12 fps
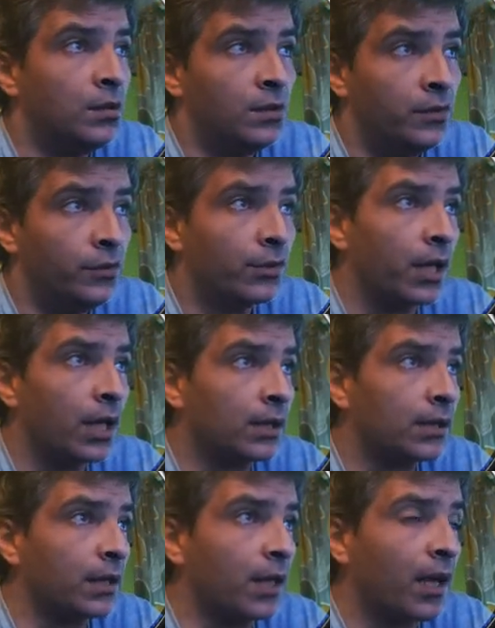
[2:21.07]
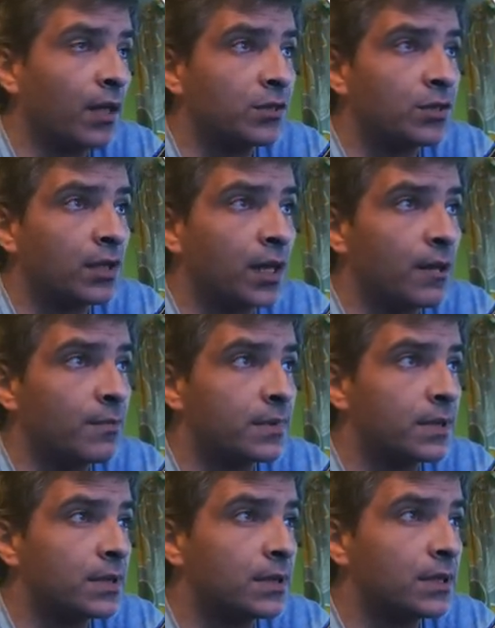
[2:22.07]
New character
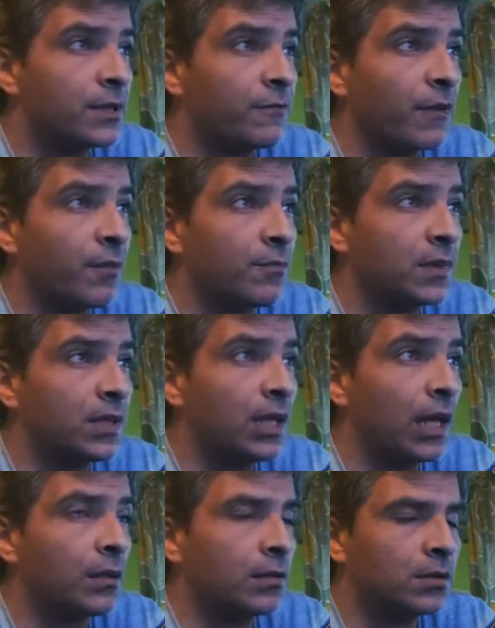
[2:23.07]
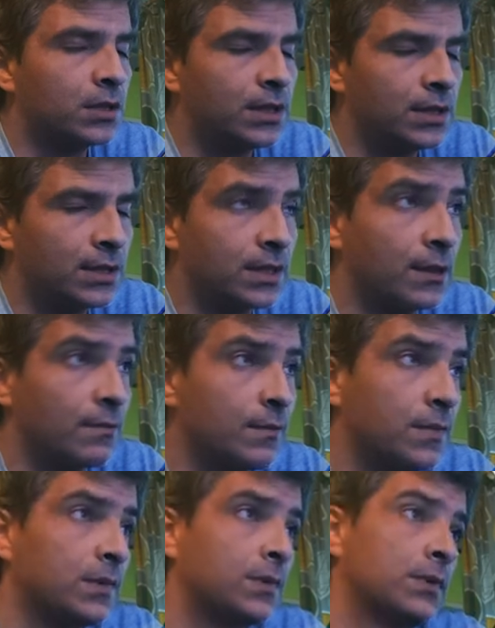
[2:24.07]
archetypes, revamped dialogue
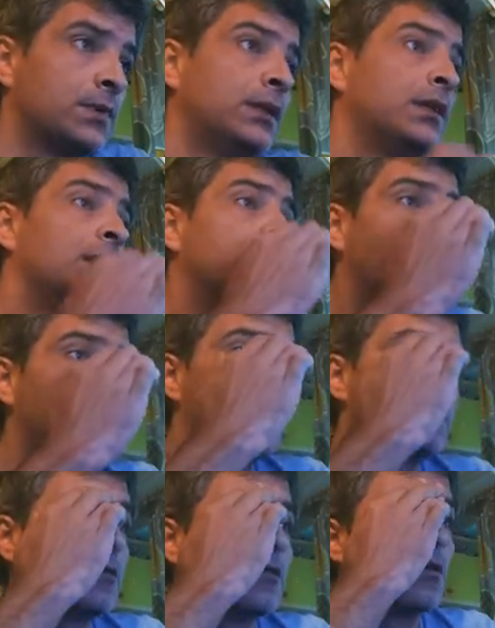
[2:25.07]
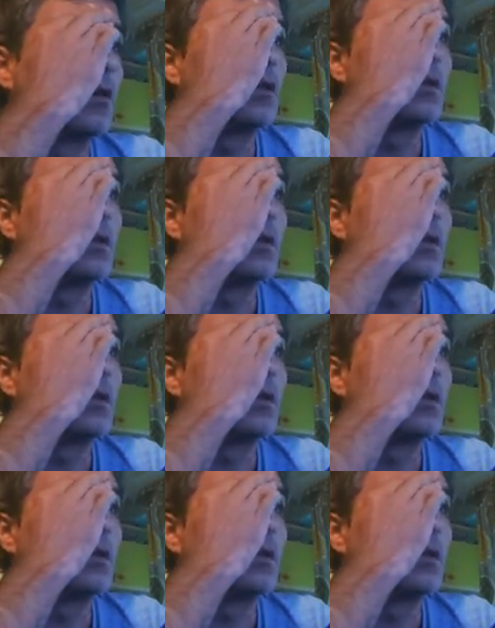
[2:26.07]
system, and enhanced story.